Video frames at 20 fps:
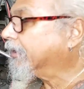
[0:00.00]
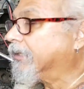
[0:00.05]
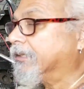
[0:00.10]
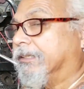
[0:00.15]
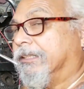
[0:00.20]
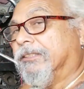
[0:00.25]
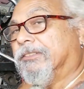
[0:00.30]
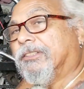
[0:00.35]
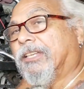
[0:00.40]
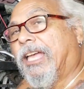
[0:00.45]

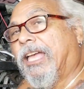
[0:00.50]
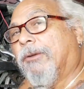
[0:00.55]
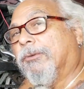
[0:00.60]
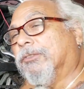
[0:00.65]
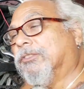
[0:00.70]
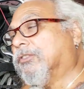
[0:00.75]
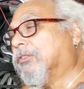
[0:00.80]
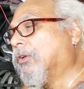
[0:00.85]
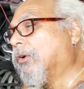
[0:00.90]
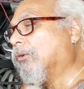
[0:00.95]
This guy
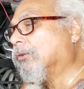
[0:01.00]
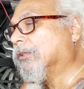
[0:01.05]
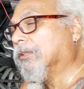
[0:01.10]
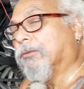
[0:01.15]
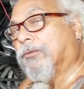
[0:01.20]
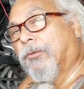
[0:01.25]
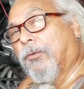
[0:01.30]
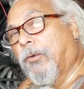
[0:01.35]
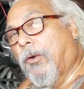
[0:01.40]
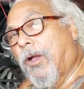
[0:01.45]
was totally
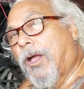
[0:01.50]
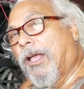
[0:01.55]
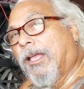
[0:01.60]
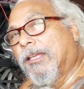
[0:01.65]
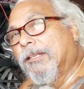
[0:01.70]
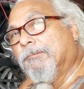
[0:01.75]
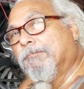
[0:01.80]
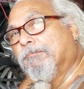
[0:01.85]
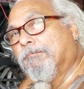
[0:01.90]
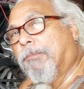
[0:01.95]

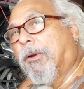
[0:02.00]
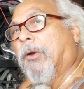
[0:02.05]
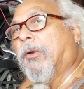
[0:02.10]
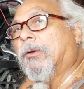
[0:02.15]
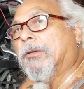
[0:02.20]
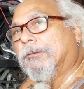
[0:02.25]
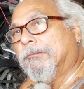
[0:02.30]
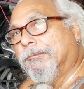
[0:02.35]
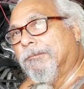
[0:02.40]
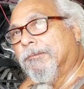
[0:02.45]
fried,
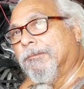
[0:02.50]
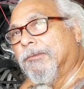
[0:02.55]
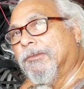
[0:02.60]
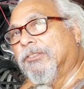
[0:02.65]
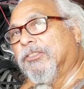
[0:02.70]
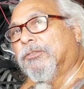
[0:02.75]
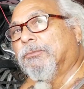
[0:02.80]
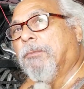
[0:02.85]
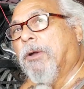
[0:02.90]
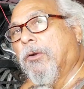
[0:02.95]
burnt,
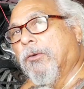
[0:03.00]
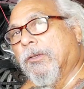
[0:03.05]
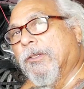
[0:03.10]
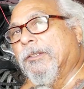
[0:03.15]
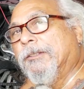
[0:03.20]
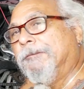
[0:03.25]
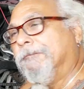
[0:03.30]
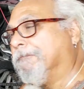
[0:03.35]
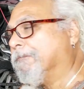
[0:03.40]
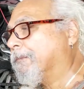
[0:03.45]

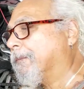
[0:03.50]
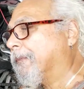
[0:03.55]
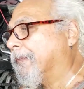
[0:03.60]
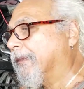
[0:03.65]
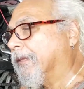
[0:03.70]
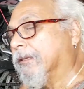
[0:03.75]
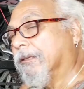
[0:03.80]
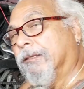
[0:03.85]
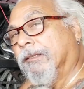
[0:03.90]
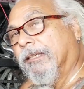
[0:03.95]
smoking.
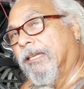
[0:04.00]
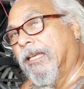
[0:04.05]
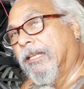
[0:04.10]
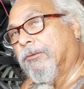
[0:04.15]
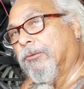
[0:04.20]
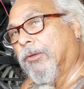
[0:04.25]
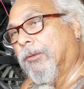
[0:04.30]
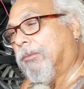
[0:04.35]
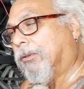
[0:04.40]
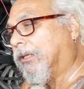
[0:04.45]
Had
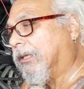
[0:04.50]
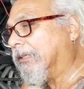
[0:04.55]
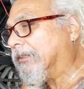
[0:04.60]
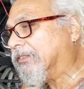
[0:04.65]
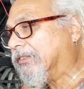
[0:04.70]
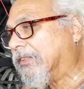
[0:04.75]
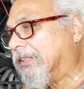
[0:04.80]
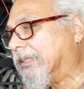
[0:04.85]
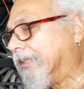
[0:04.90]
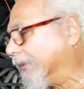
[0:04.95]
to
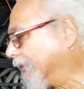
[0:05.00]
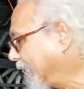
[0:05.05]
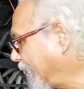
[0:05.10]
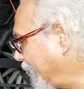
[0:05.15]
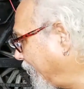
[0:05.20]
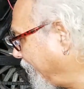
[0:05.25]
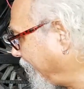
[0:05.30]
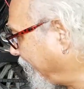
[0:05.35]
replace this.